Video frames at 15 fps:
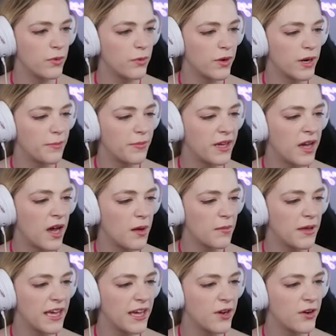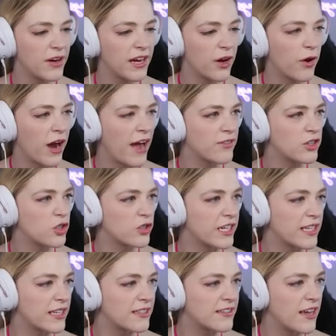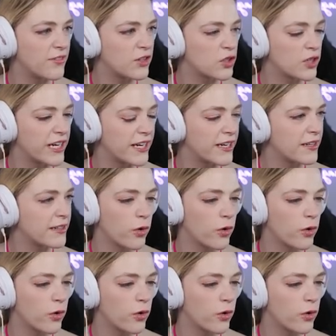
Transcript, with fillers: We want to become angry or have a drink. Let's have a drink.